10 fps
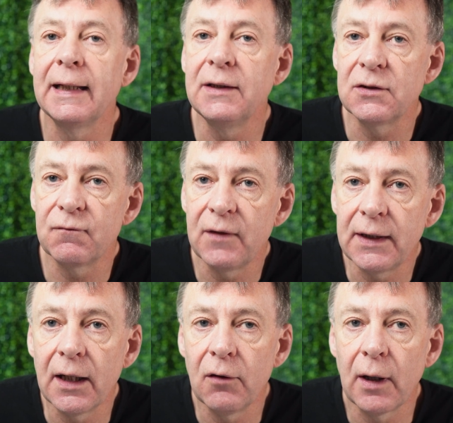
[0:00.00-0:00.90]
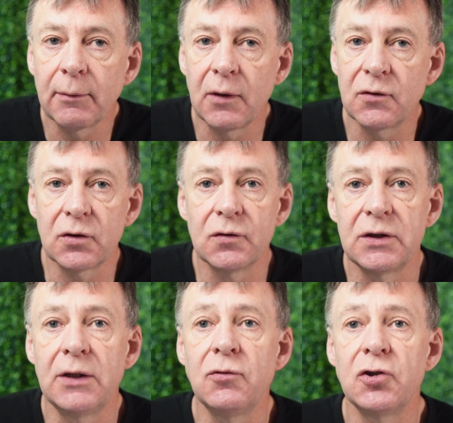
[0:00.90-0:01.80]
In this video, I'm going to
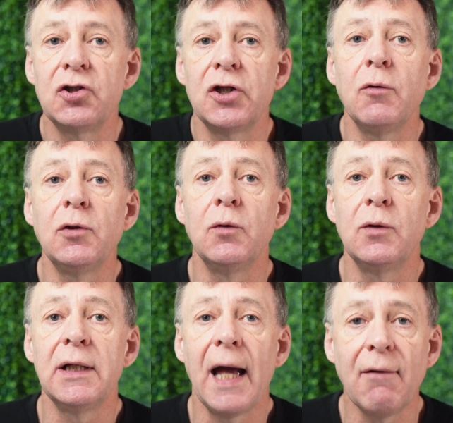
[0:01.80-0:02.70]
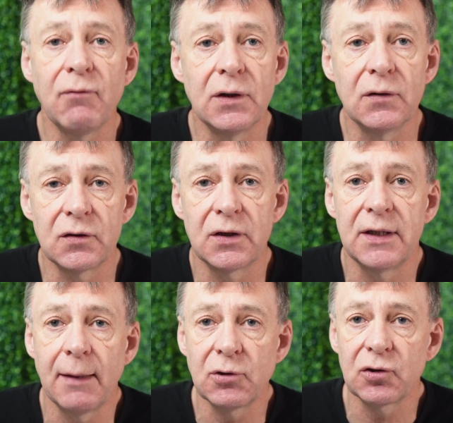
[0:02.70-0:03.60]
continue to show you the evidence to
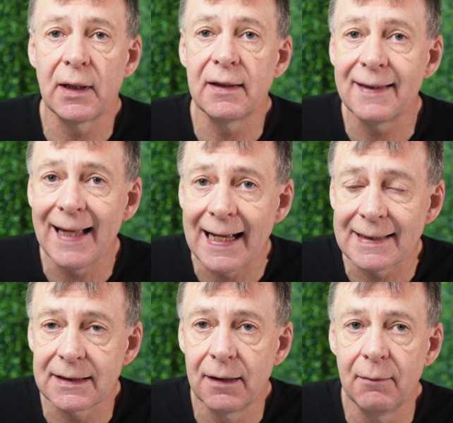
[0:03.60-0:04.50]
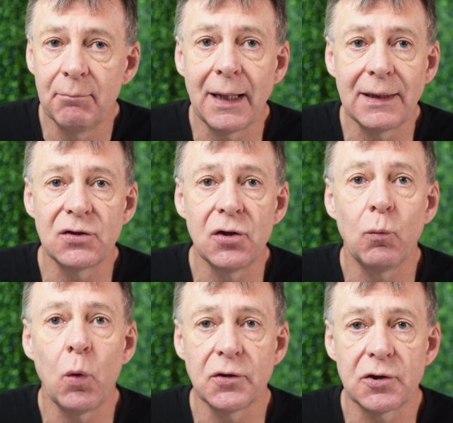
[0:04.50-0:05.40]
demonstrate that man is not
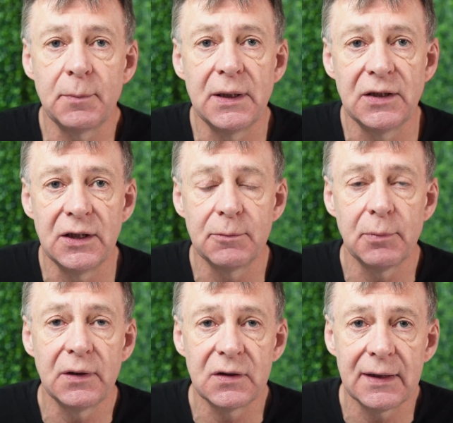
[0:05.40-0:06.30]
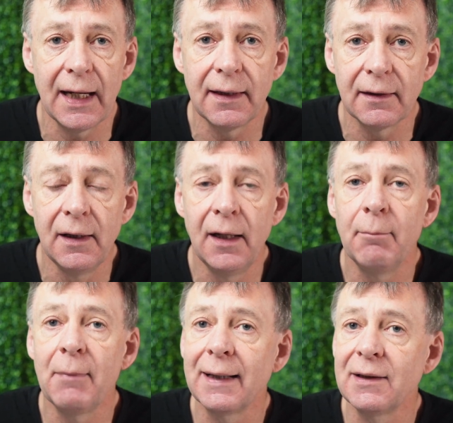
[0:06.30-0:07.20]
one species, but instead,
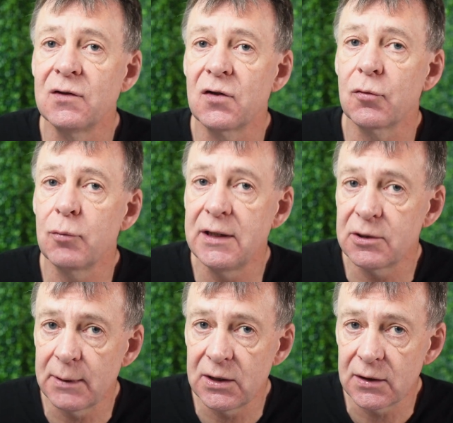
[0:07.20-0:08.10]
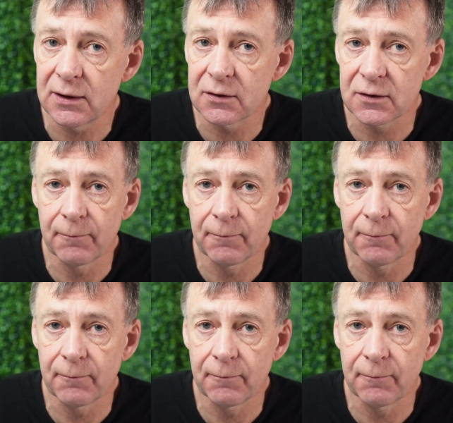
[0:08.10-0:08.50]
man is three species.